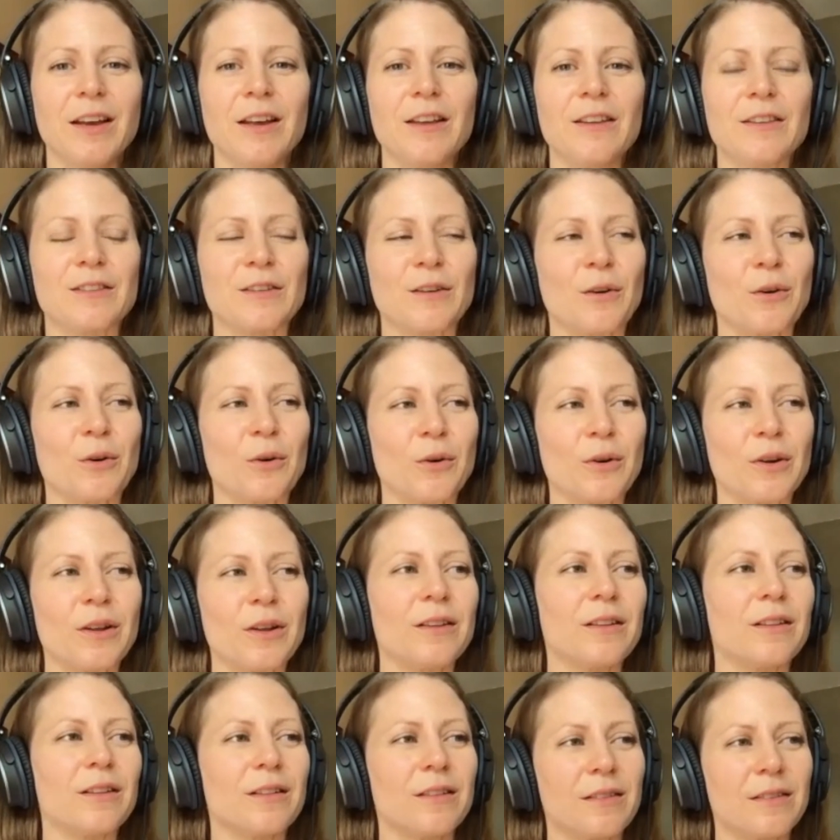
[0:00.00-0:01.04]
So
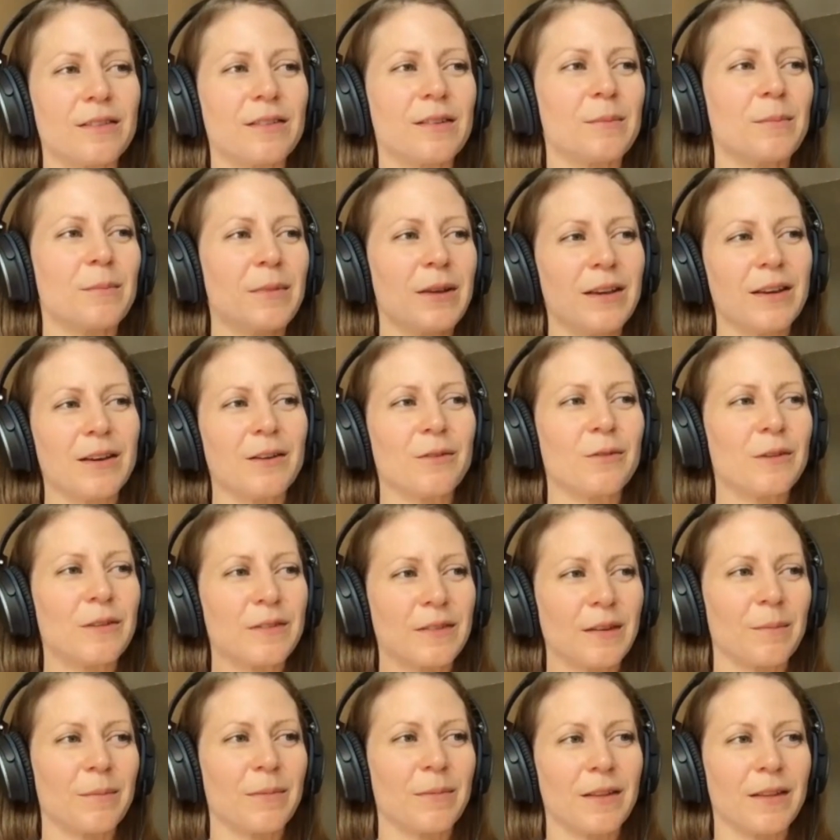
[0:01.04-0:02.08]
to me, it was
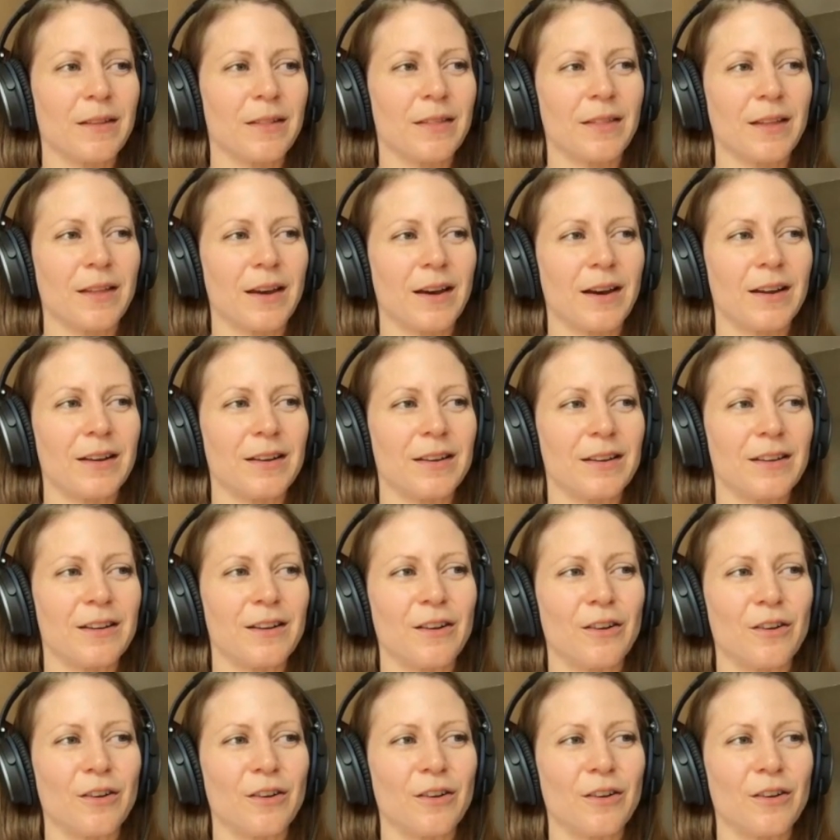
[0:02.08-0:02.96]
something that,